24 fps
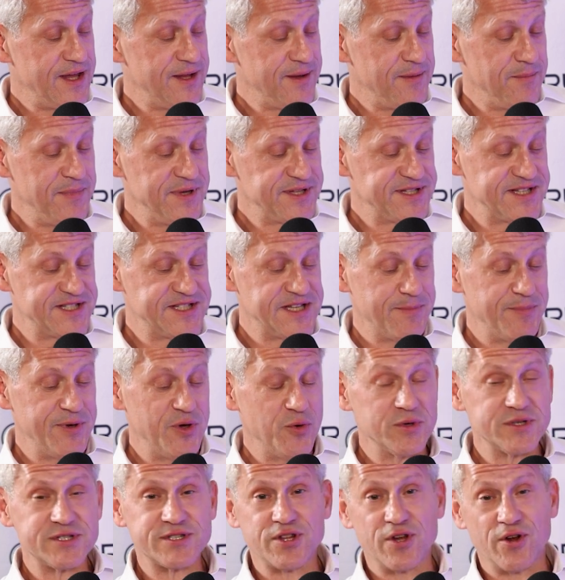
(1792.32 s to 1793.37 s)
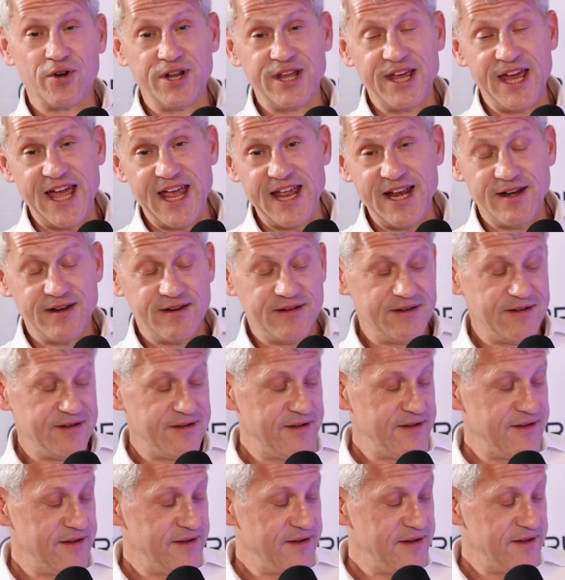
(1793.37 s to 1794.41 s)
Mississippi was 38.
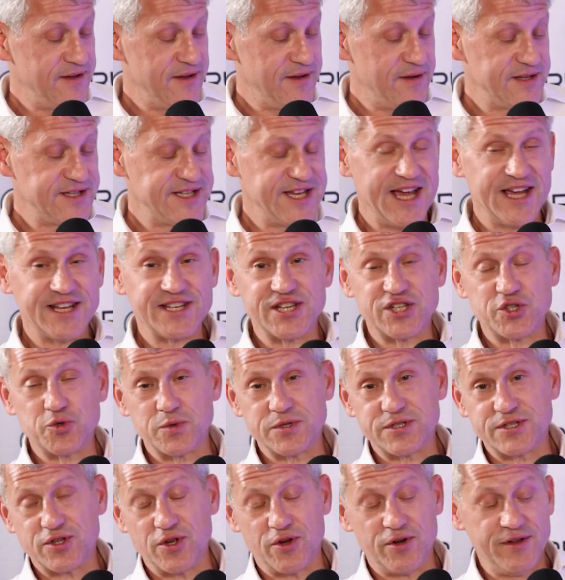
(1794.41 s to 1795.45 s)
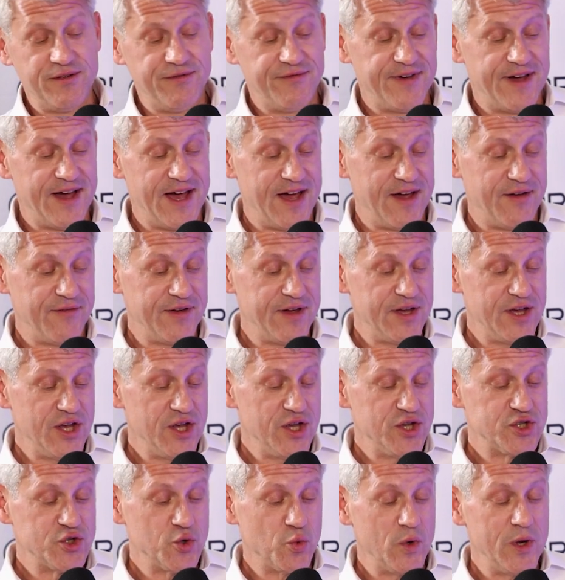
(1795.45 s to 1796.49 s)
Texas was 35.
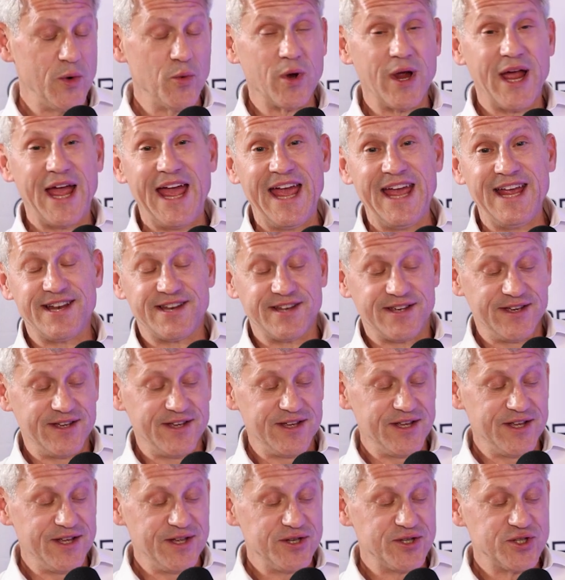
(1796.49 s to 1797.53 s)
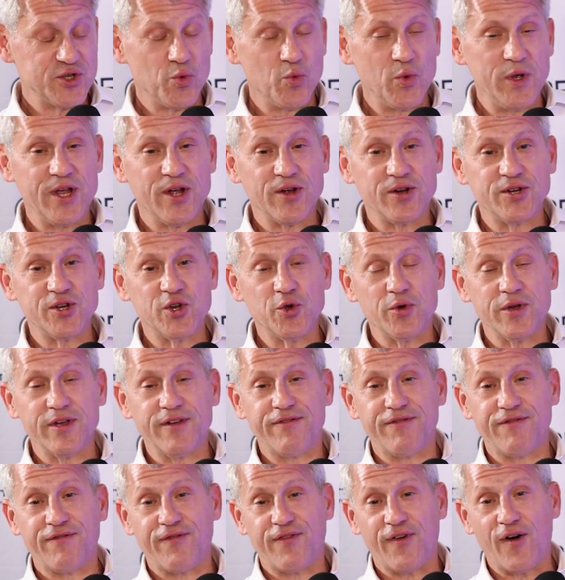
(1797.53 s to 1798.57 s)
So we were 8. So we are doing
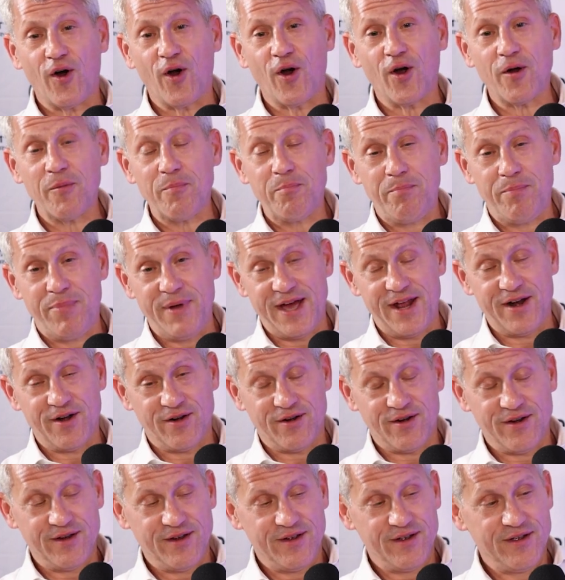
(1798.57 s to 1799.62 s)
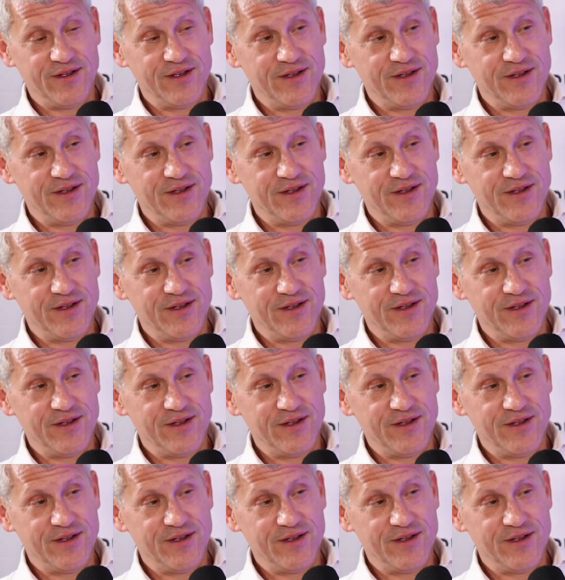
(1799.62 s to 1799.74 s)
far better.